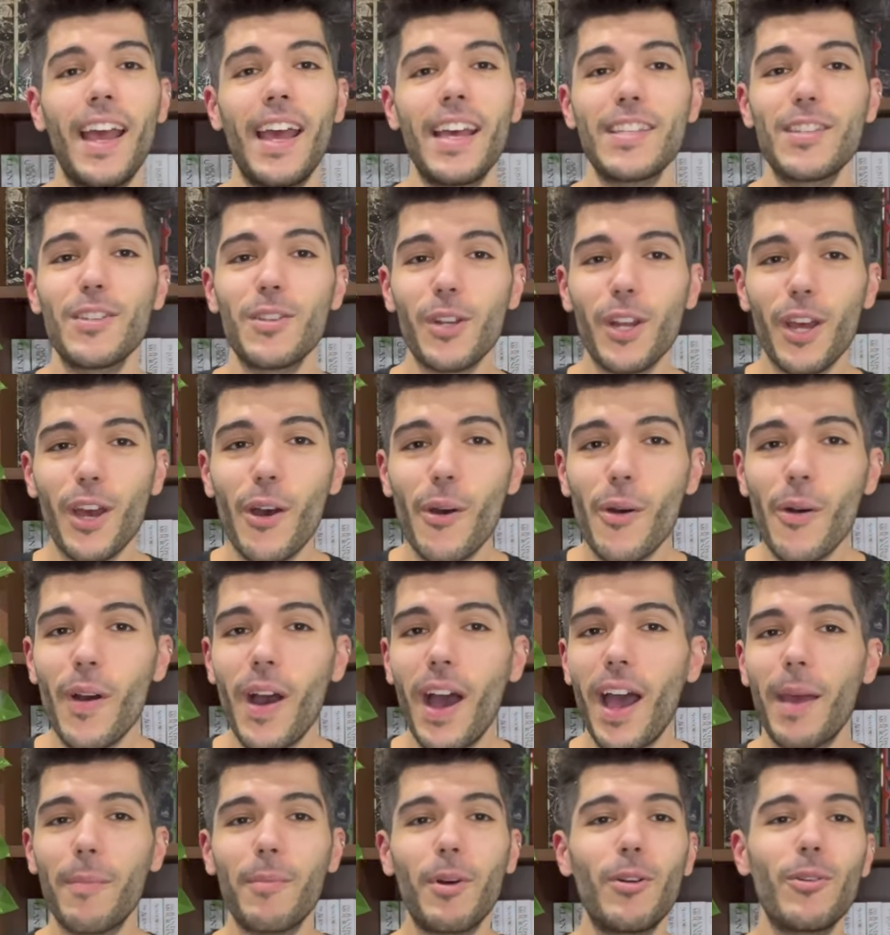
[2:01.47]
As you know,
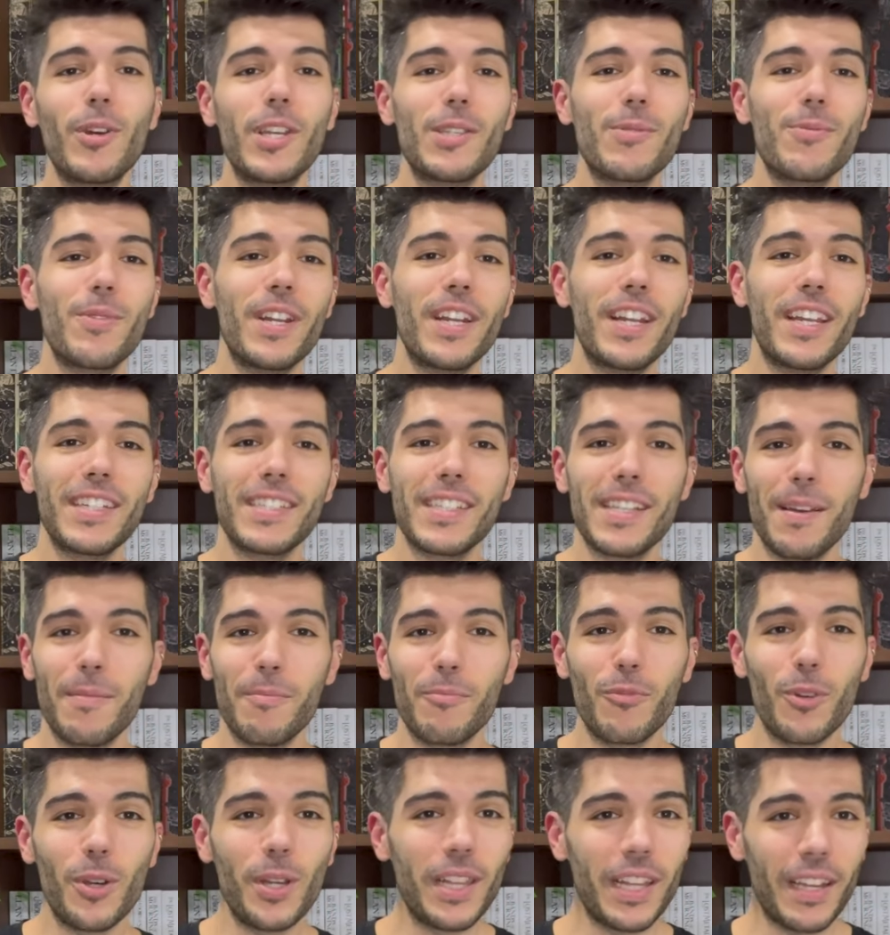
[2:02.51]
I'm always reading some
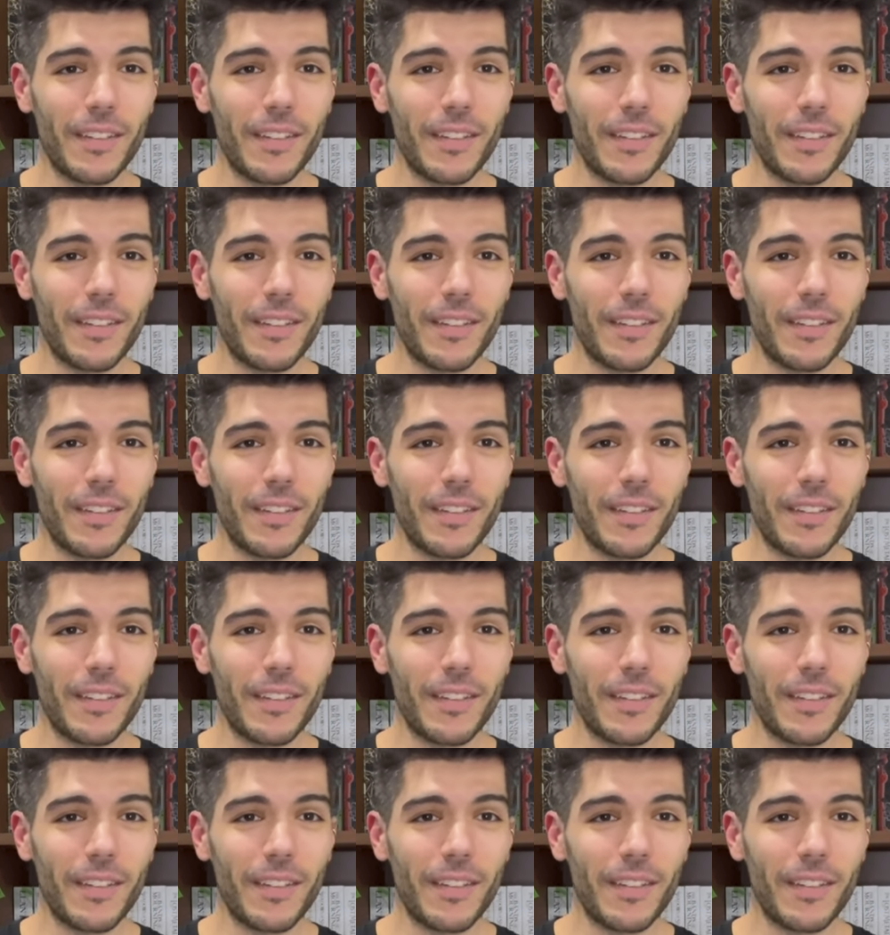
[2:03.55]
Wheel